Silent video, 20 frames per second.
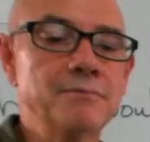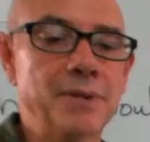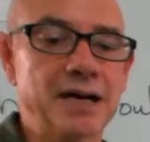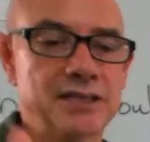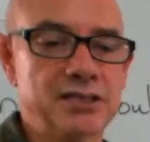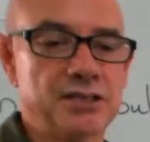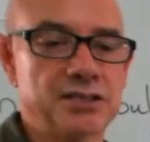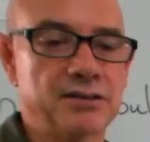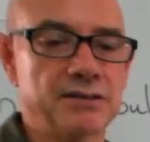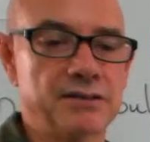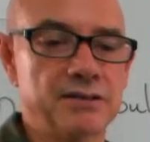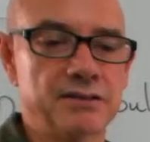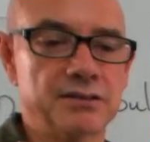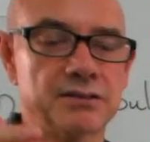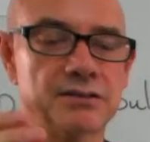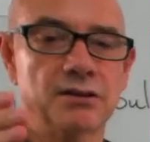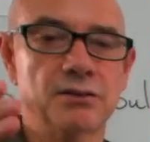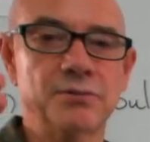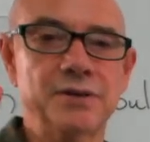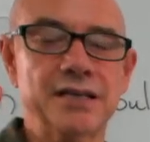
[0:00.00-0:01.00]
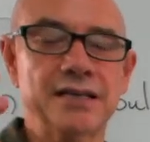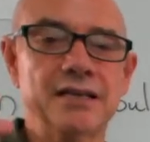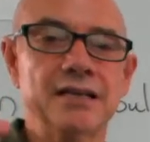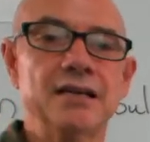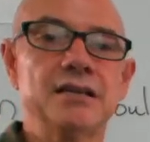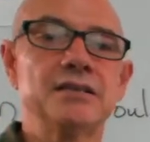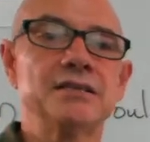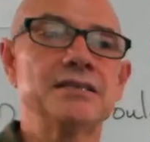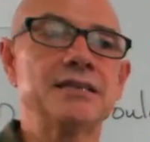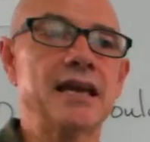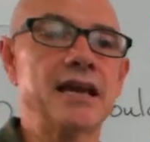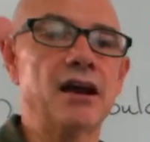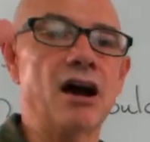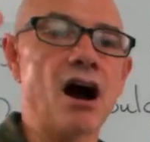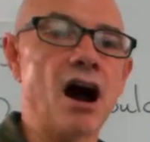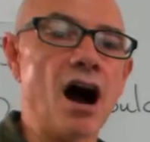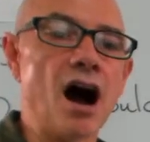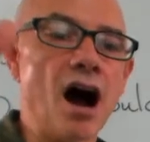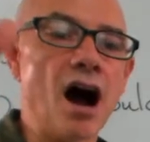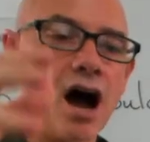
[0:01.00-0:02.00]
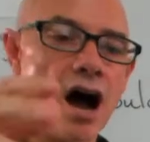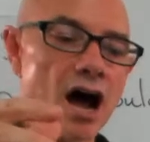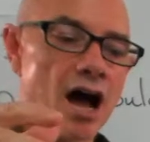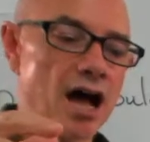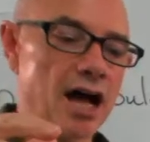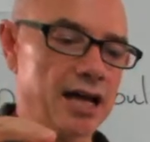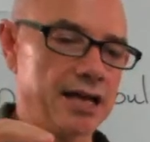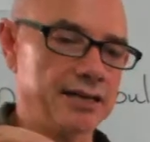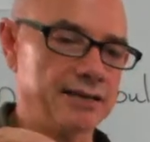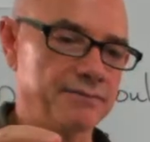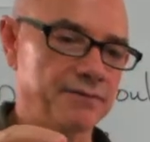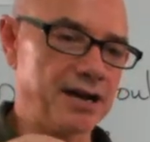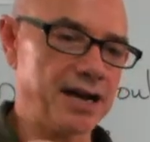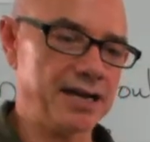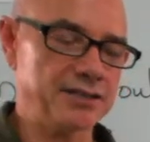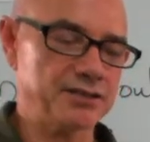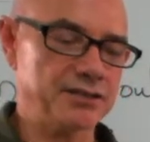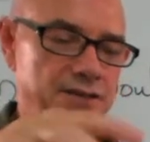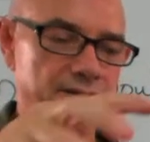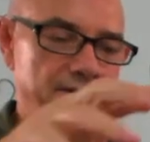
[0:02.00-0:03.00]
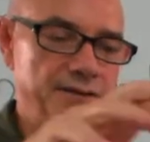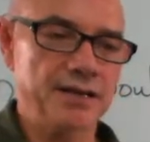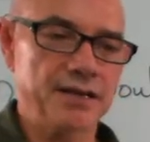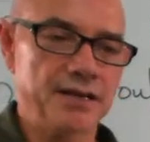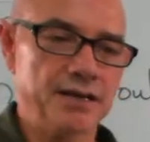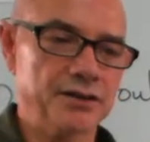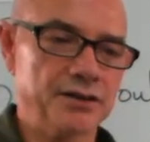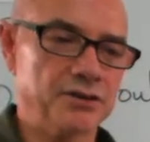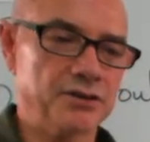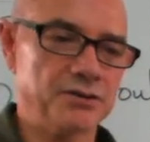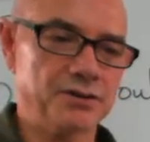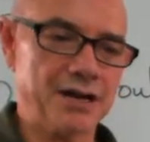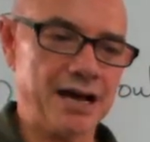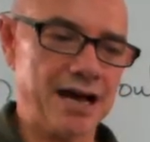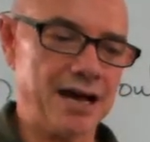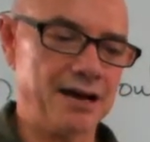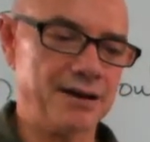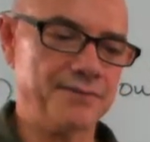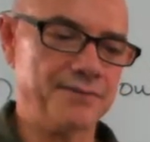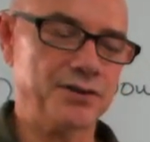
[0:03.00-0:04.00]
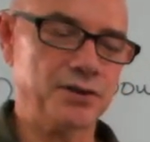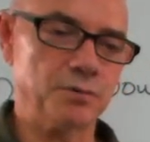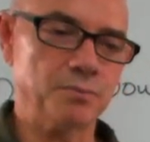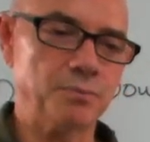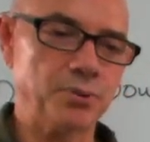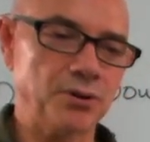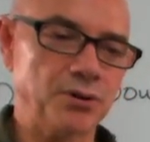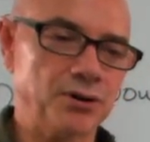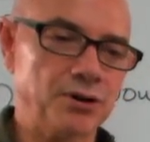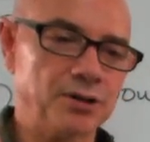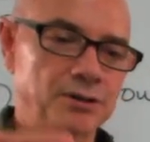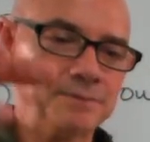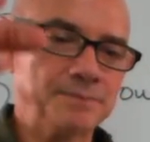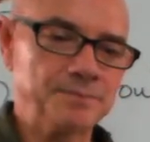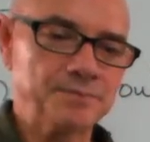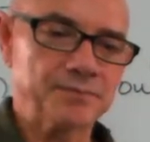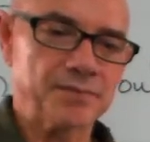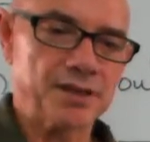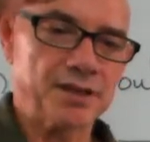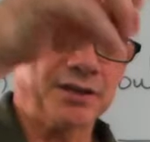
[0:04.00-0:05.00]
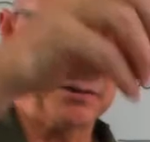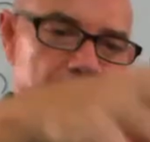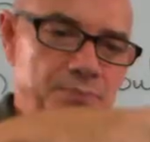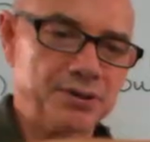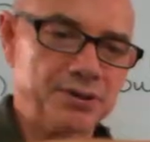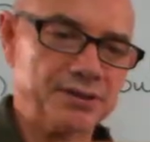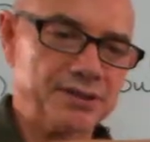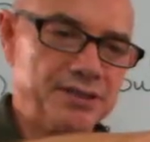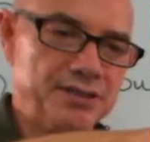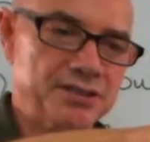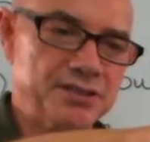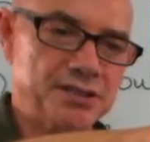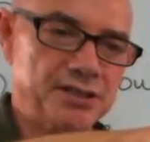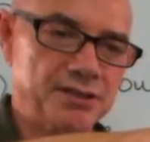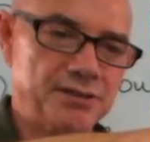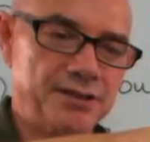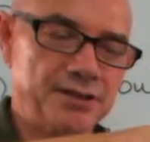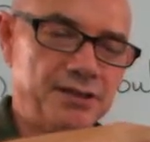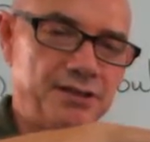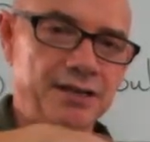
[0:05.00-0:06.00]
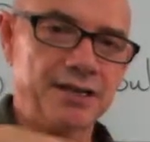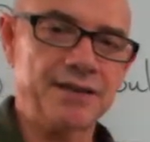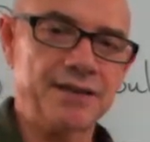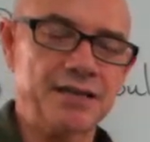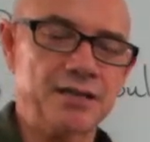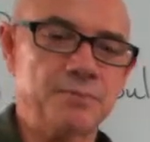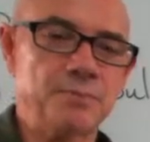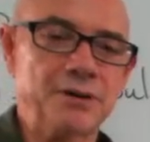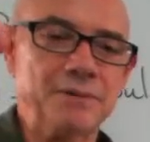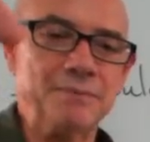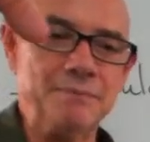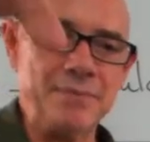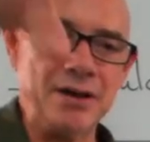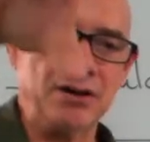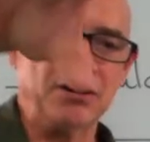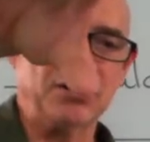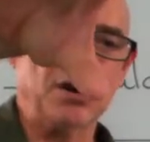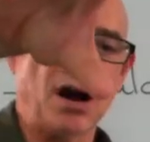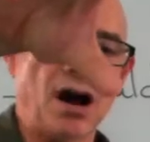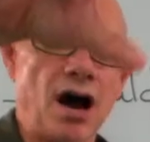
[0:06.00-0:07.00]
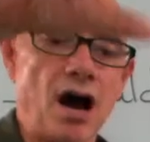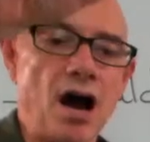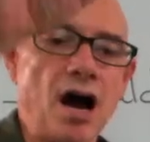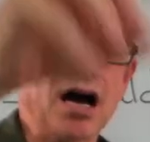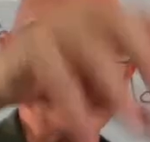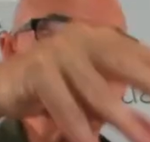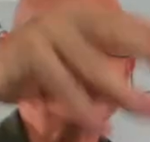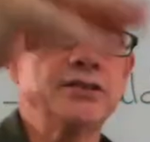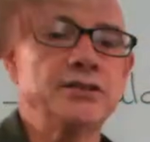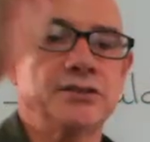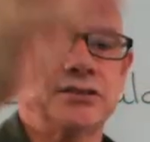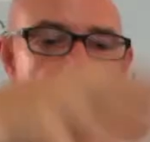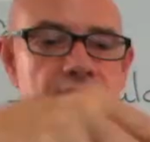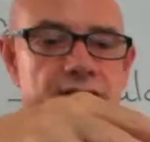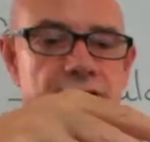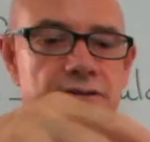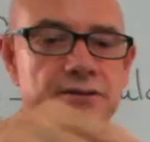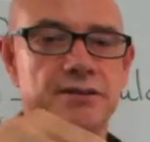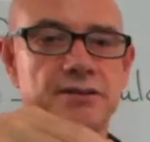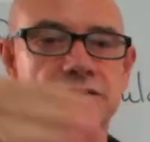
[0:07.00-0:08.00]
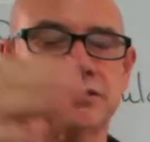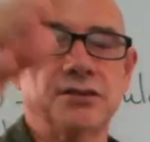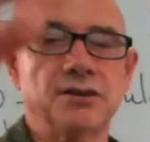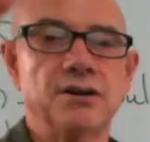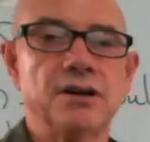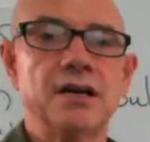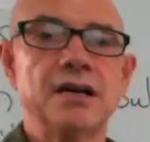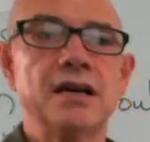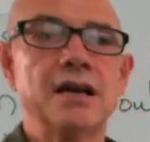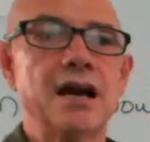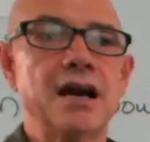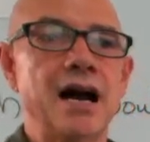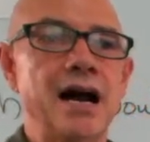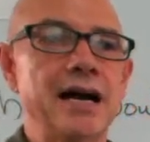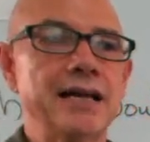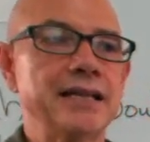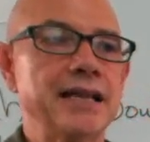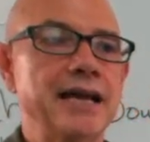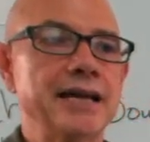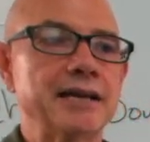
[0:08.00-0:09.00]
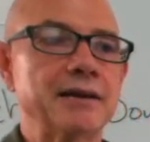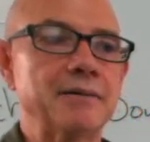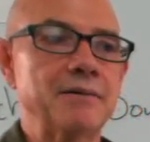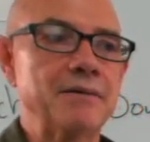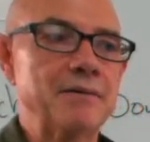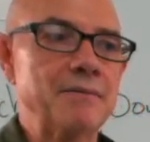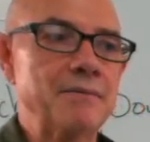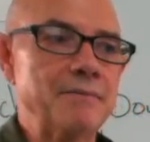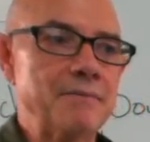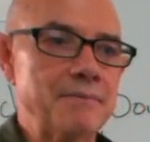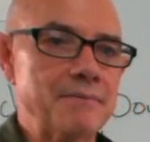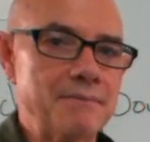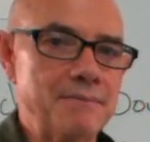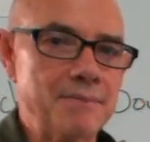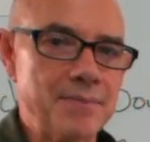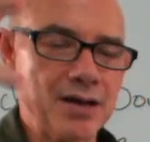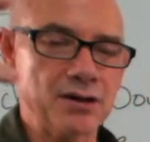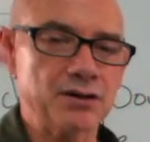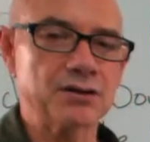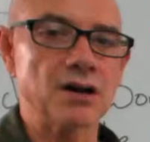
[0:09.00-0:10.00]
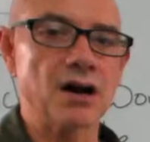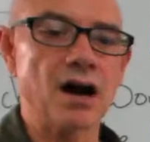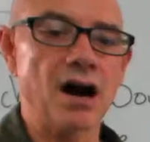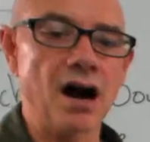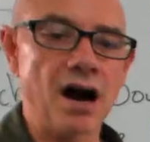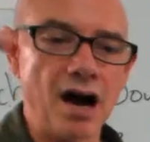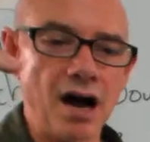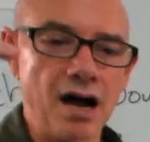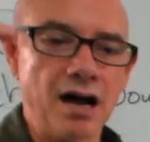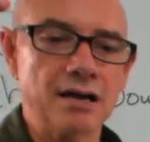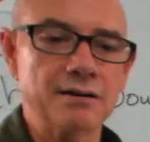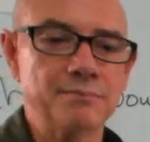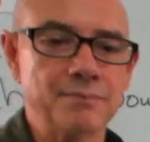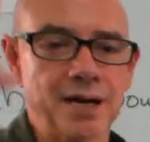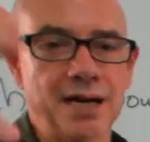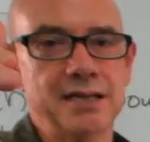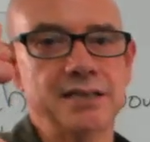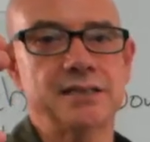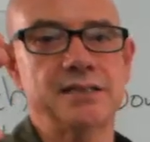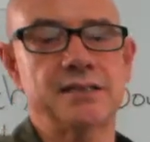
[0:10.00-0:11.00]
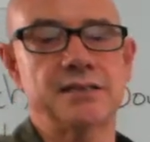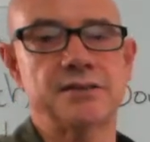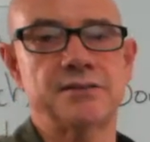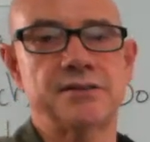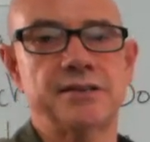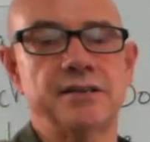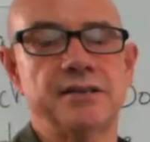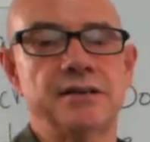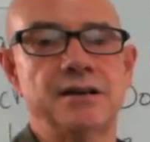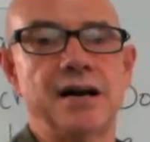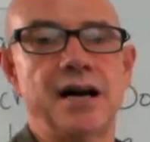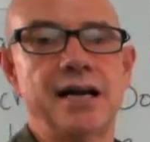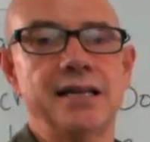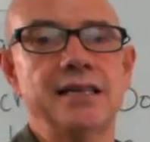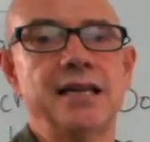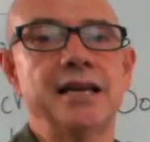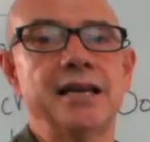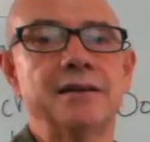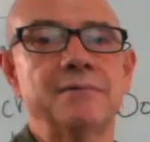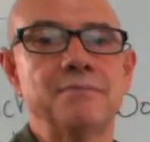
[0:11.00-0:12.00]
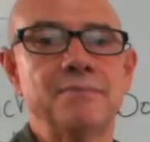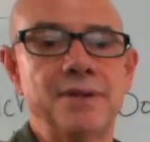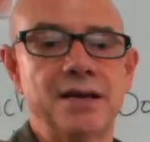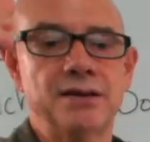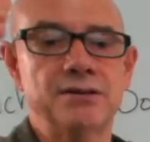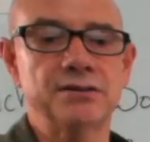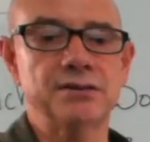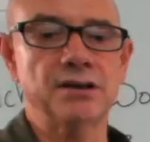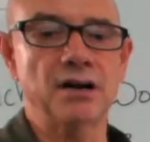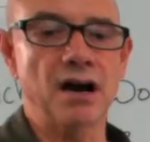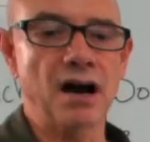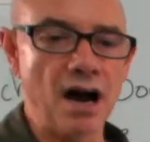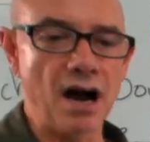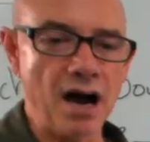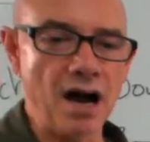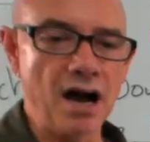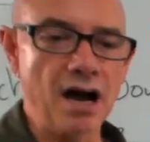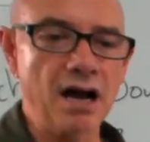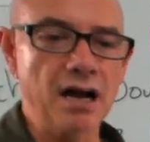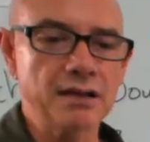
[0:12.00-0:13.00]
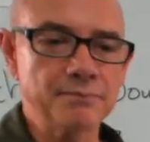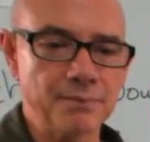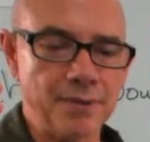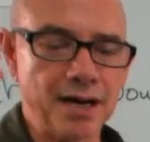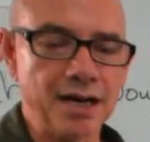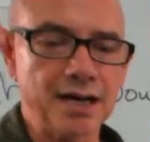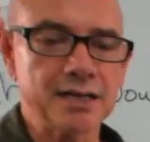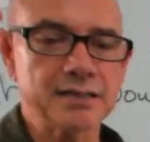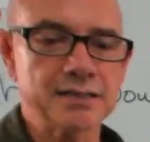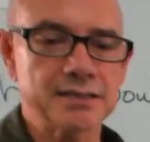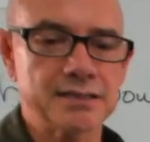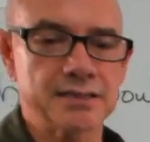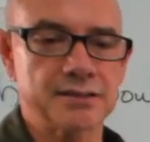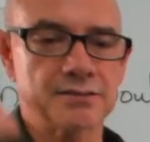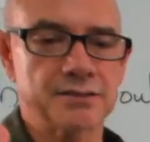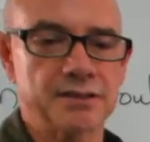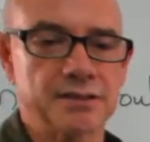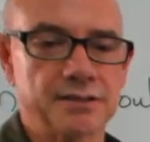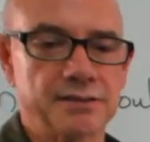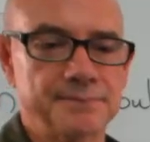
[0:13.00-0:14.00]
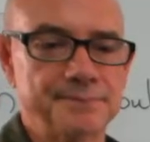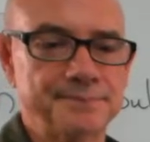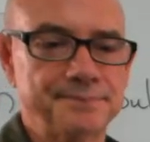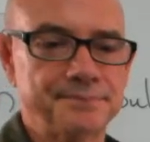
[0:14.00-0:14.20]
my cereal. So we say on, right? So you have your bowl, you put the cereal, and then you put milk on your cereal. So I like milk on my cereal. I like milk on my cereal.